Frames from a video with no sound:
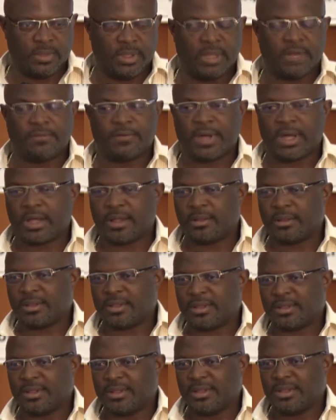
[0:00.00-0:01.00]
In fact,
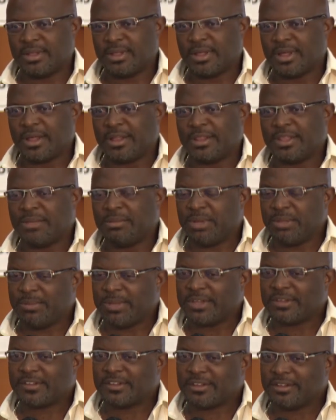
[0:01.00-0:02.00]
there may
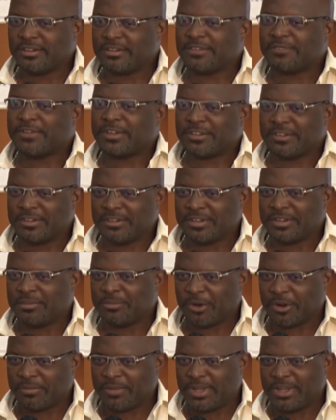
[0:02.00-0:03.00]
be a skills deficiency in
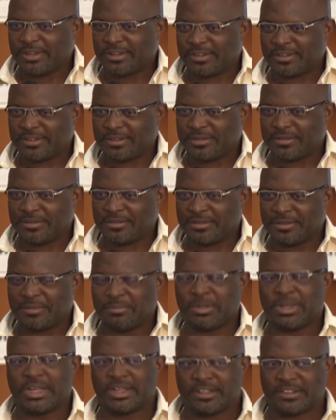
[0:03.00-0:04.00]
Barbados,
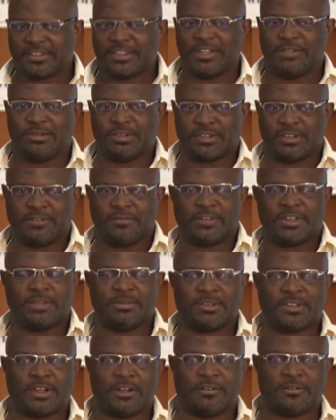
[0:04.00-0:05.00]
but let us deal with St.
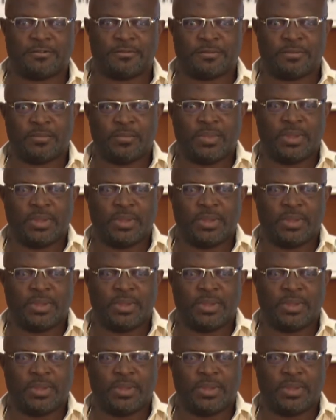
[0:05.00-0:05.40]
Philip South.